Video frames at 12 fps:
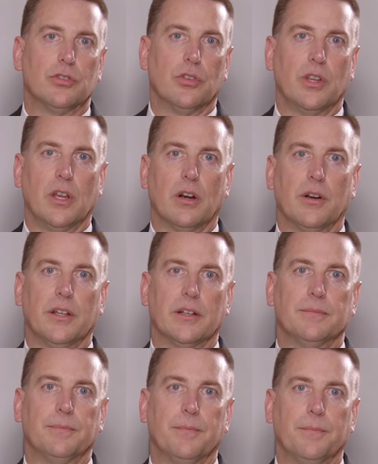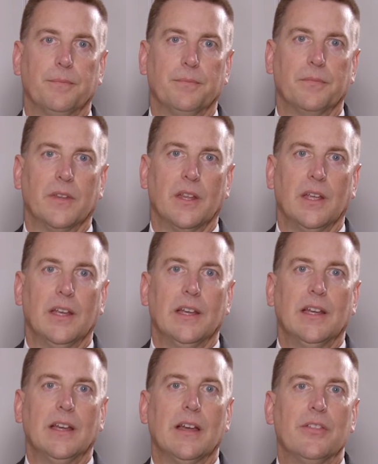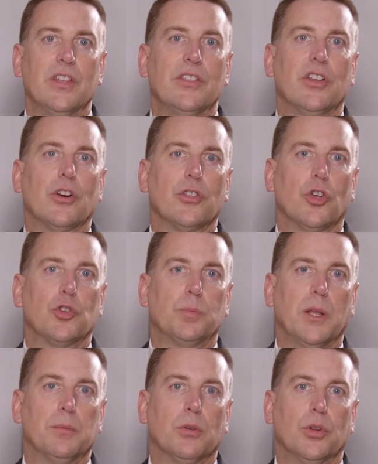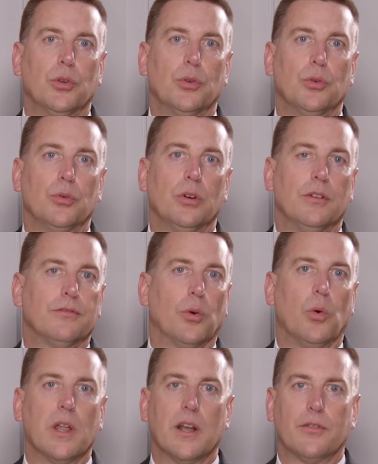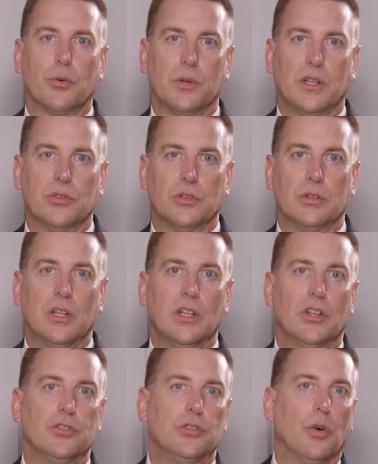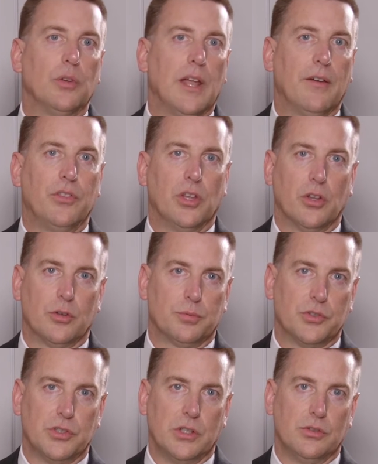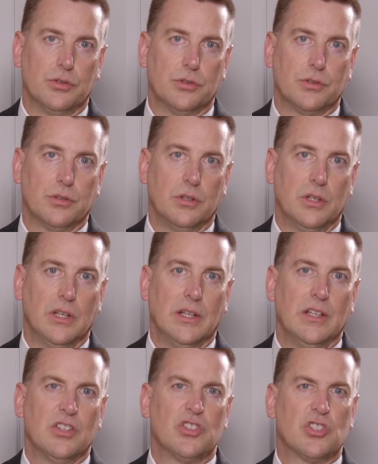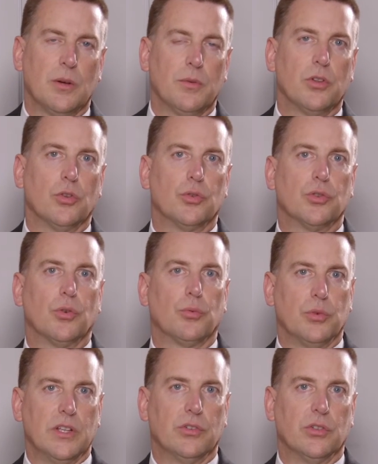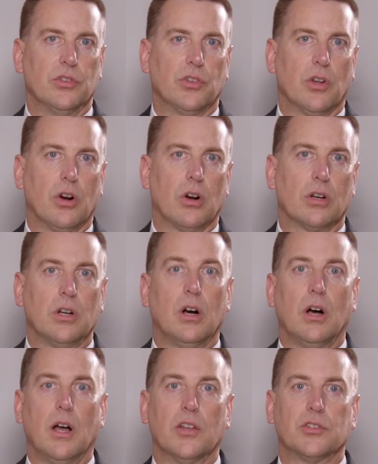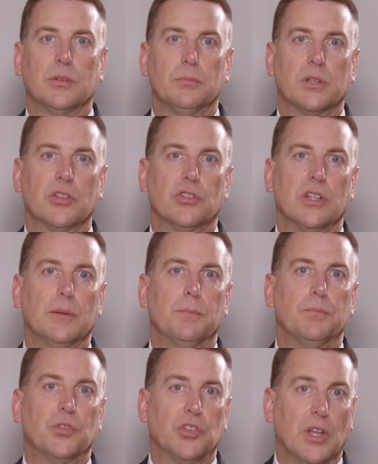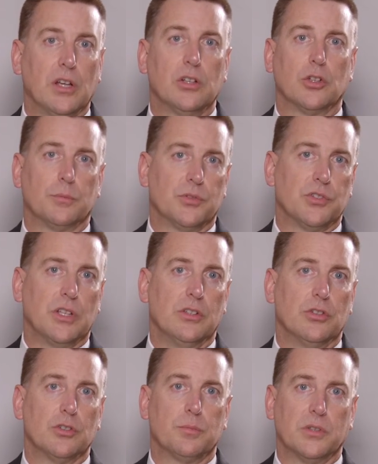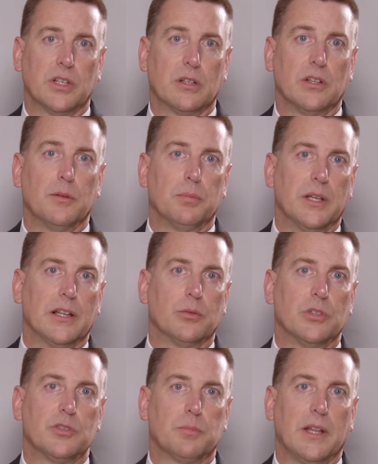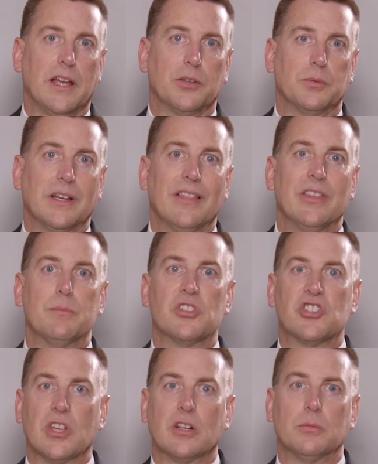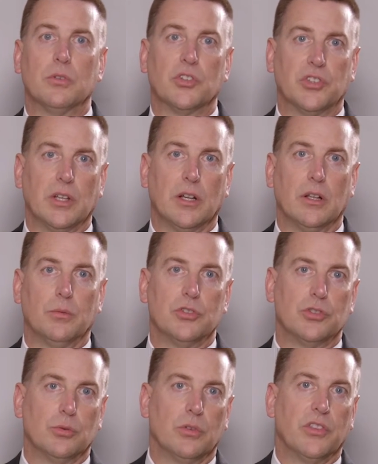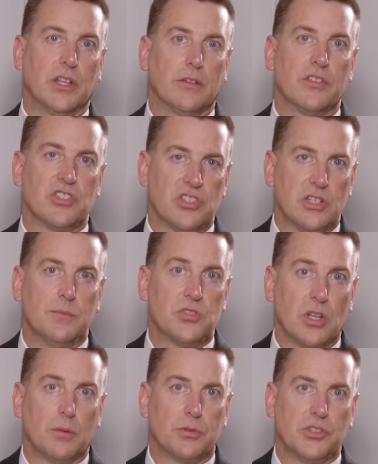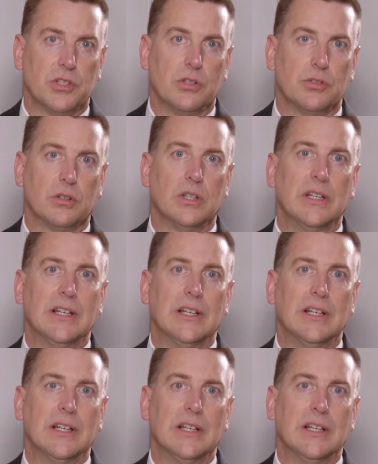to the area. And then there are those people who, for whatever reason, don't have the other procedures, Some of those reasons are cost, because the cellular procedures, particularly the platelet-rich plasma and the mesenchymal cell, which you would think of as a stem cell procedure,